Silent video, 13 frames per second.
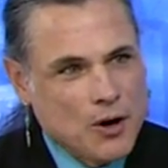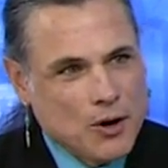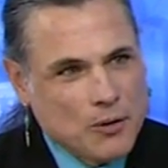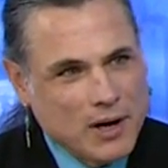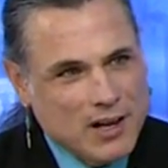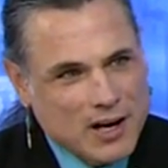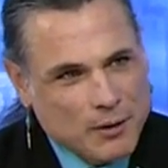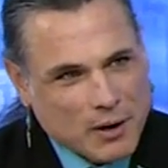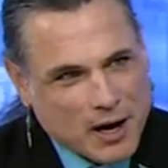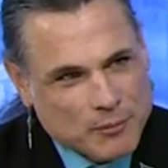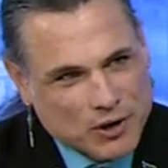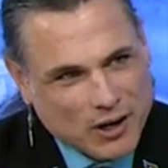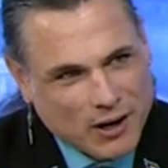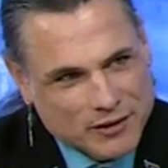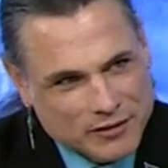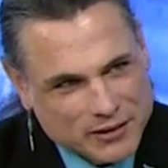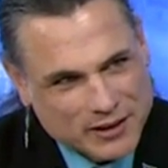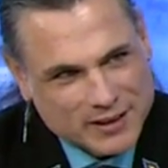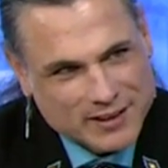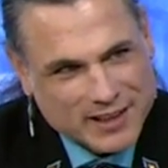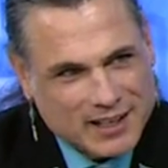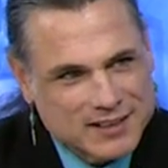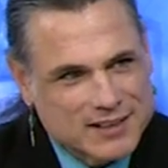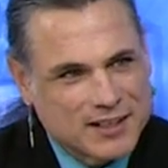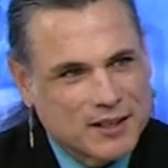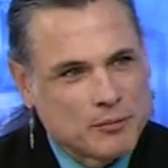Well, I'm confident
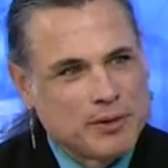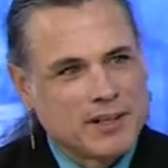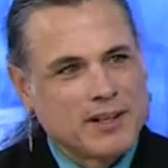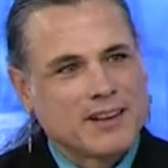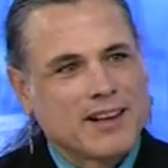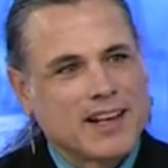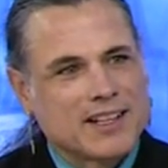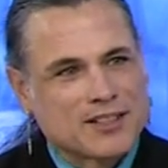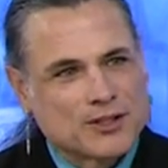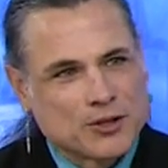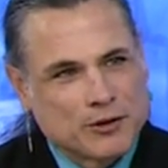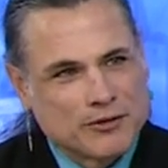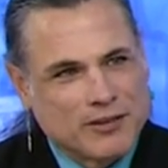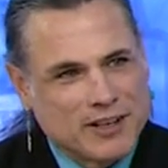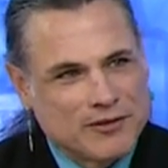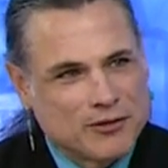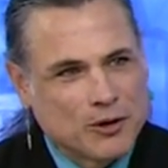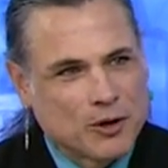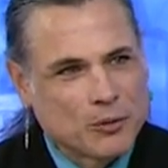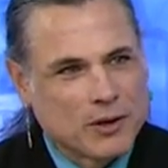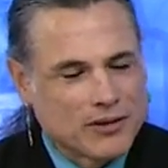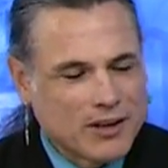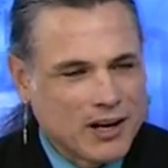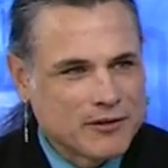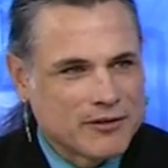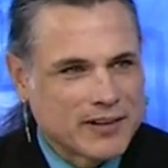that Bill S-254 will
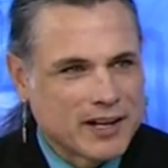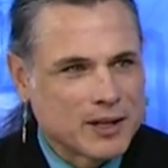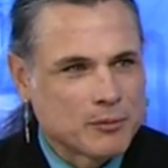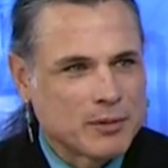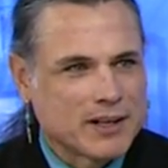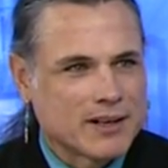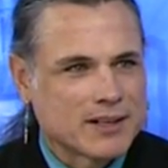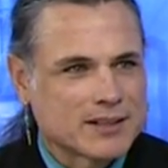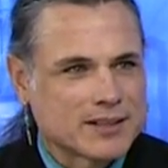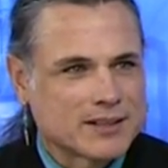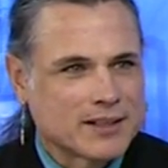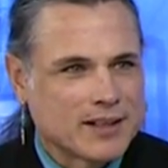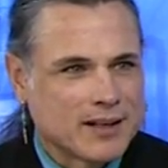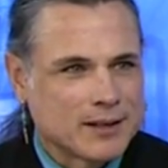not fail because,